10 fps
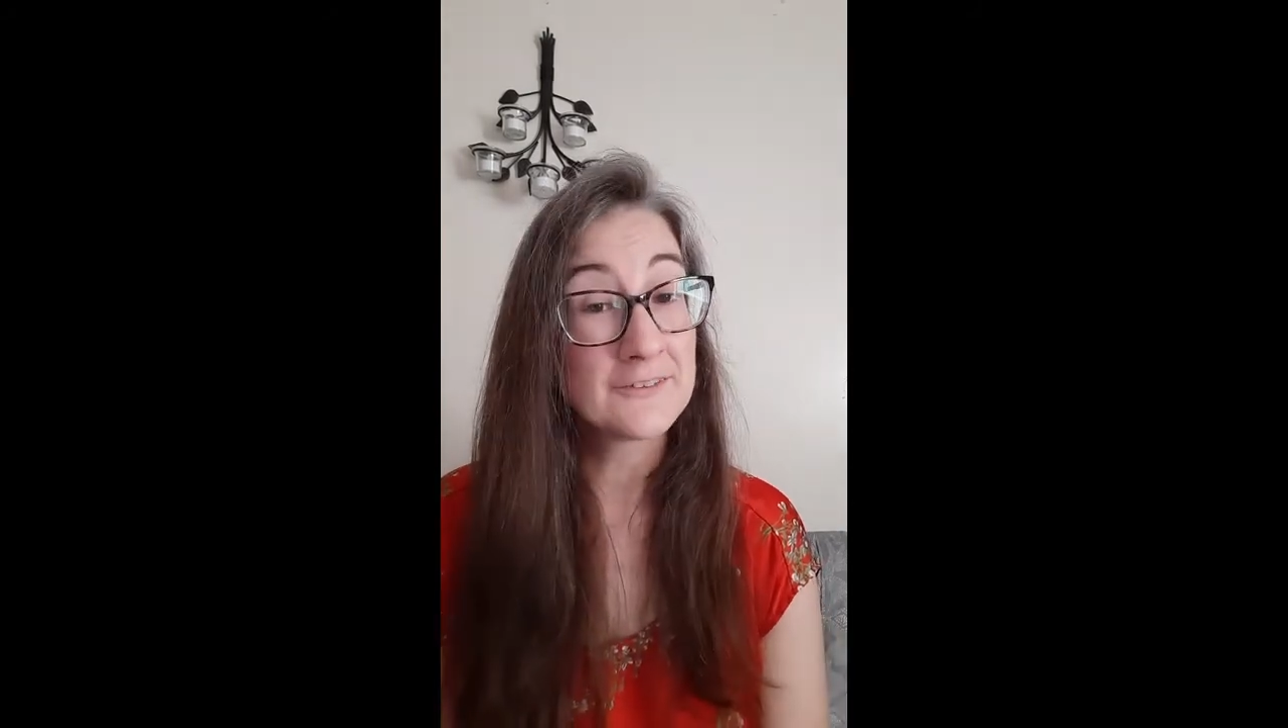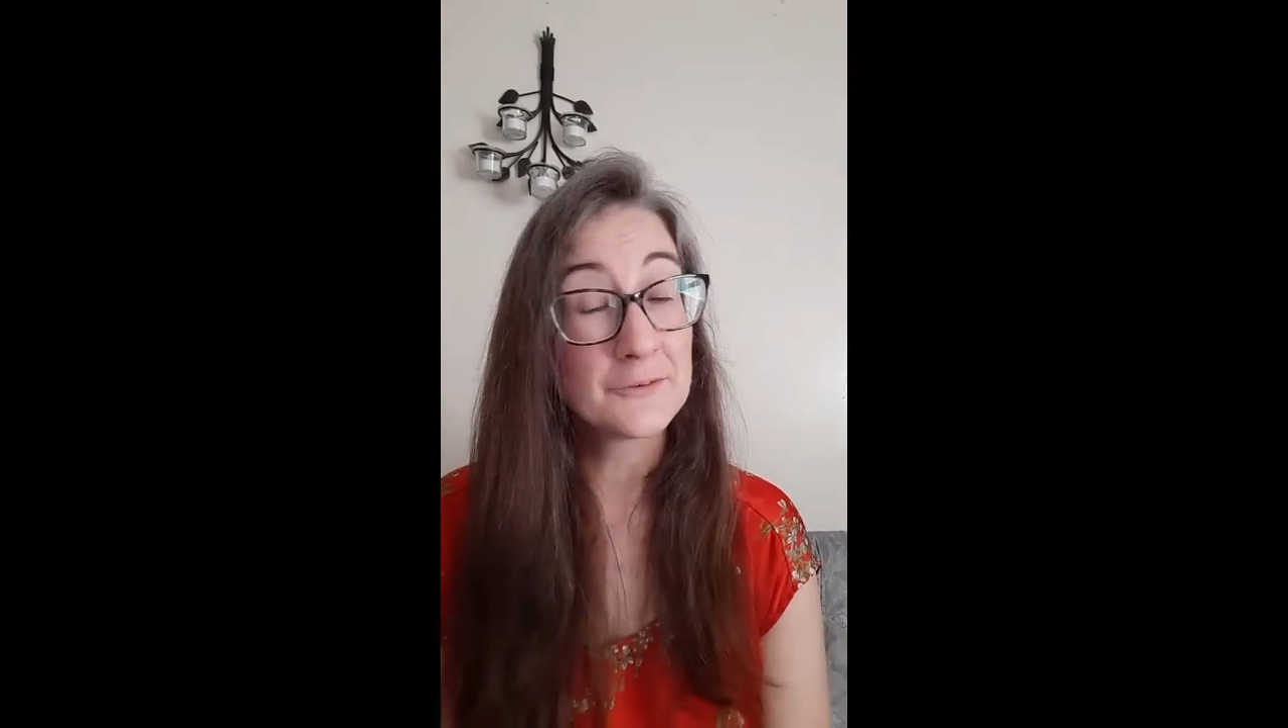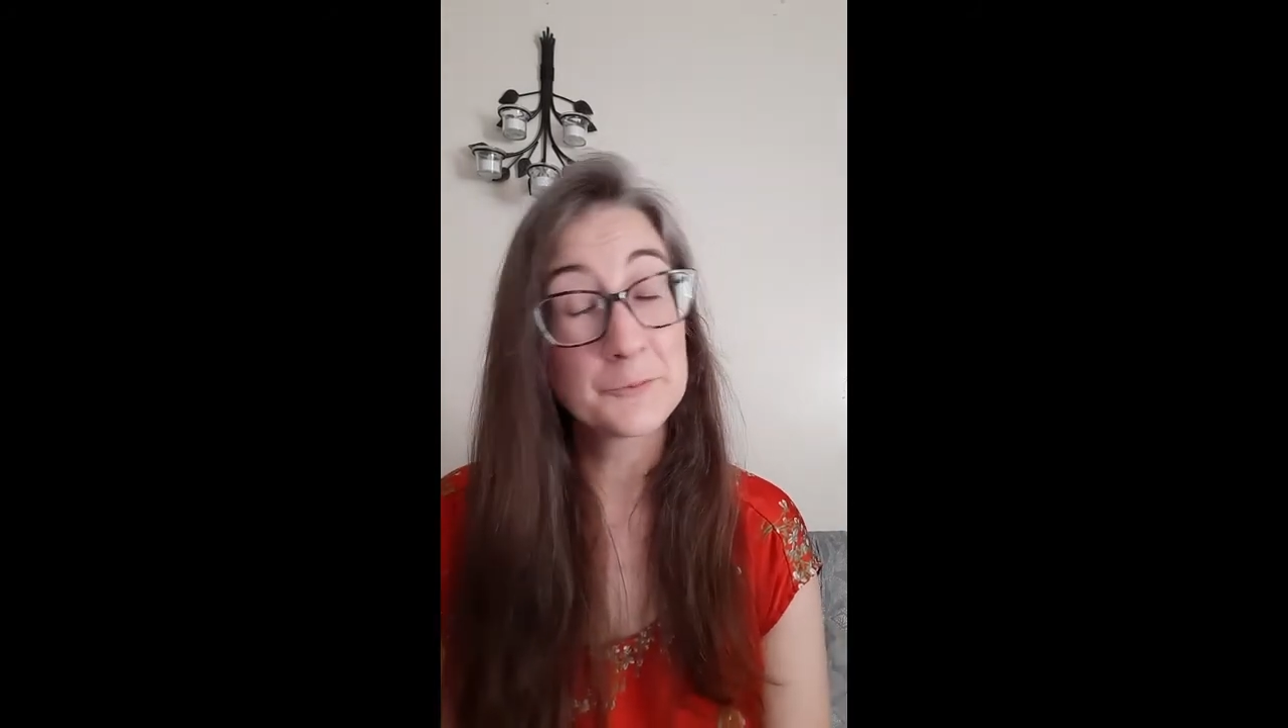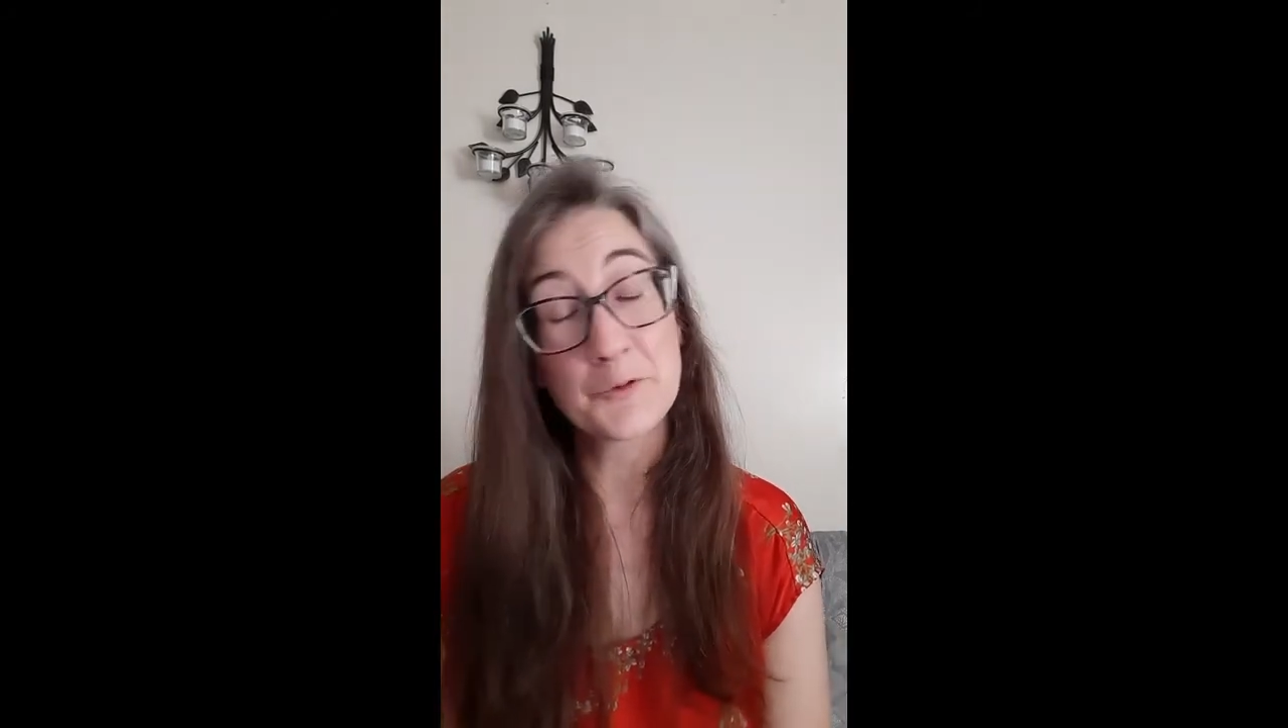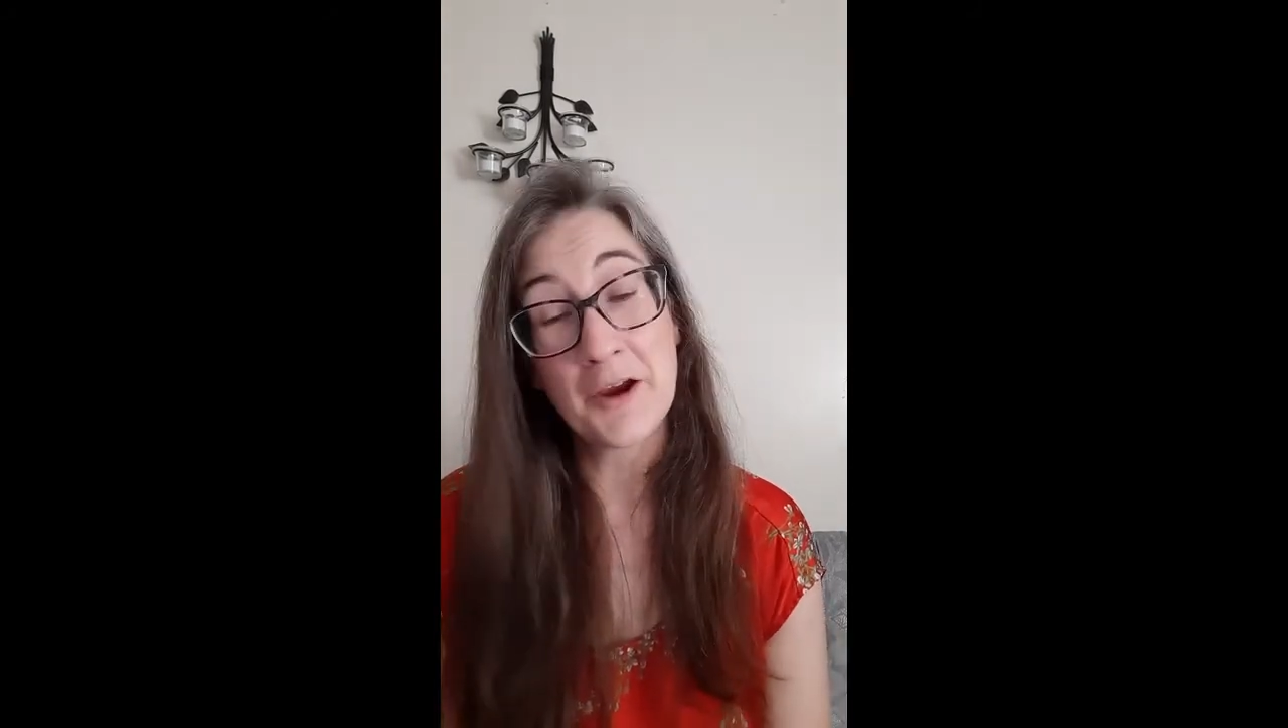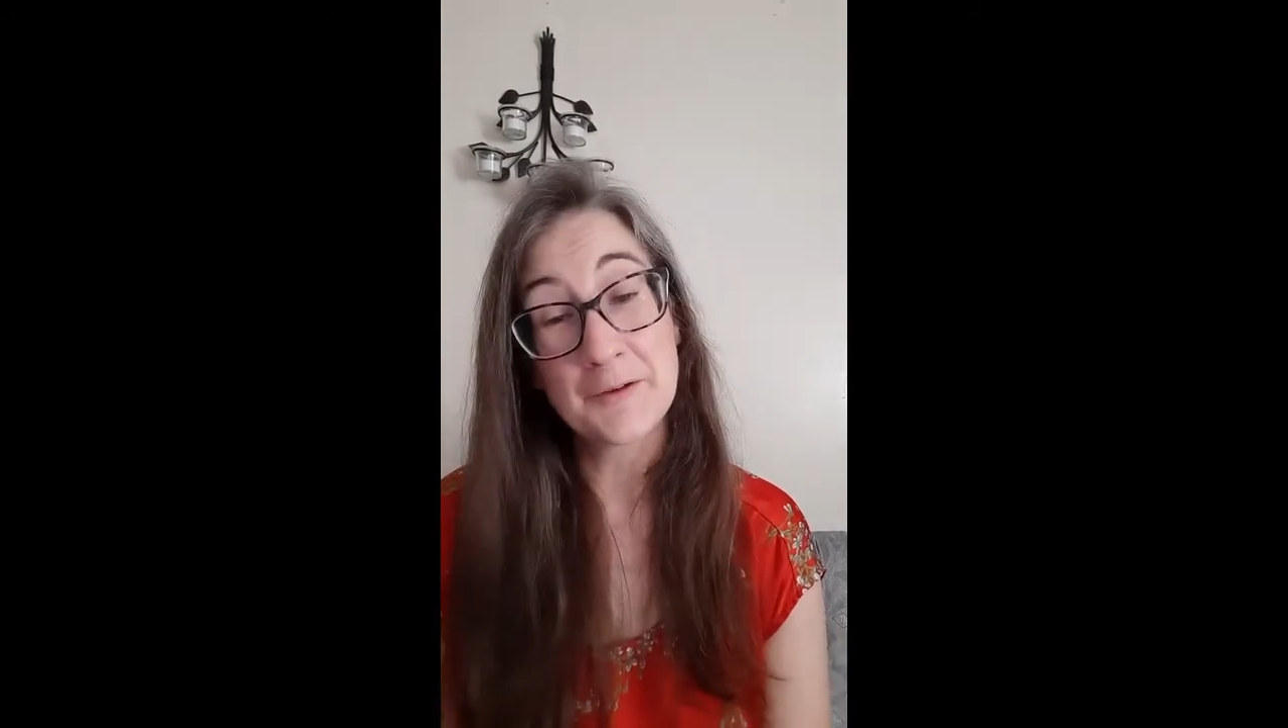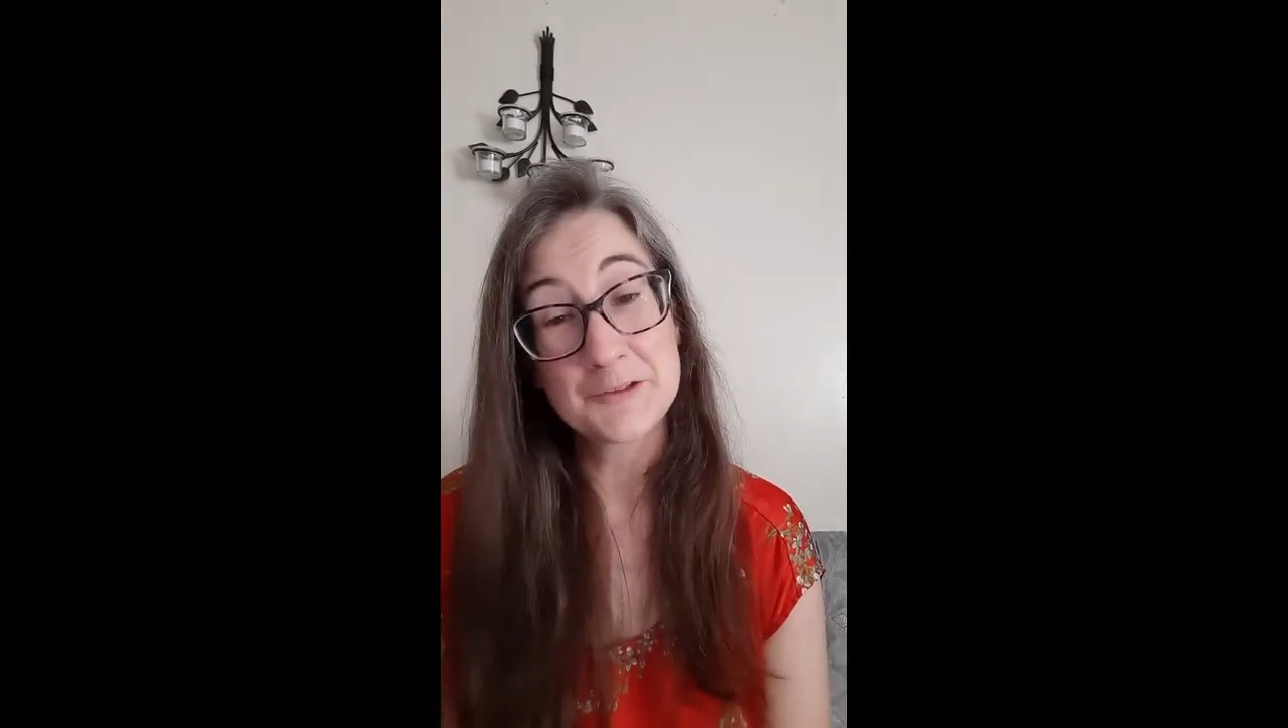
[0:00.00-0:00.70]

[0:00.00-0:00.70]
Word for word: subscribe